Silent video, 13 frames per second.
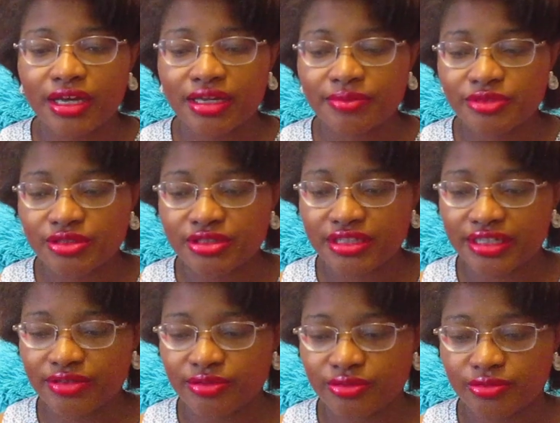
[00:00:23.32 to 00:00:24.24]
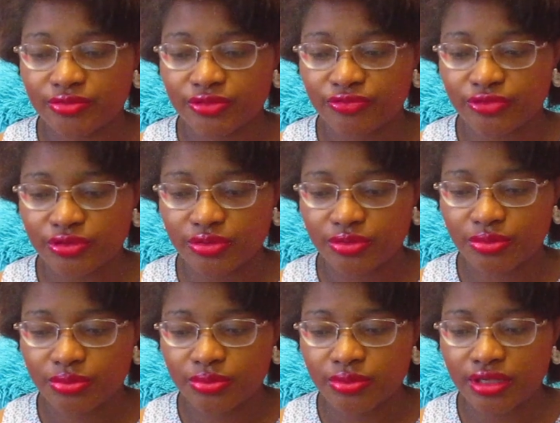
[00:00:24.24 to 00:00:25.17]
I am today going to
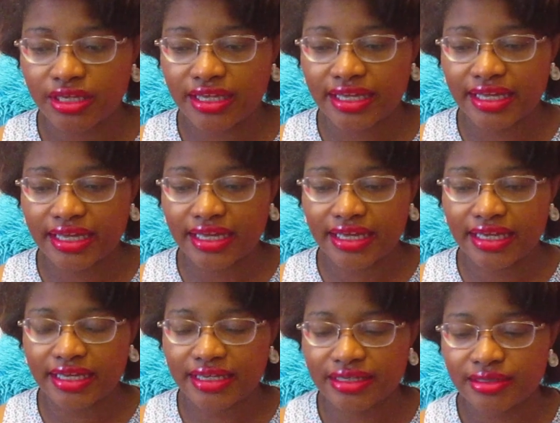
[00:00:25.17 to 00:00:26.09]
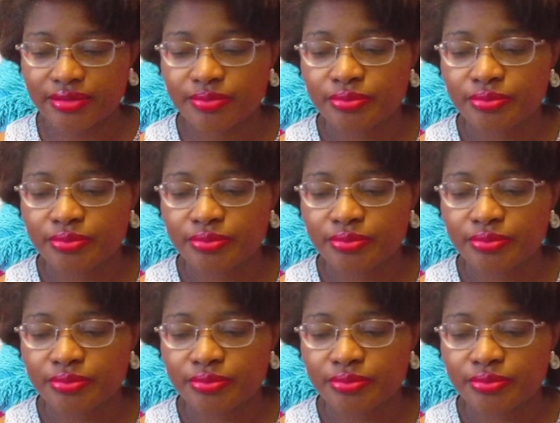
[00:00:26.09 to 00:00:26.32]
review a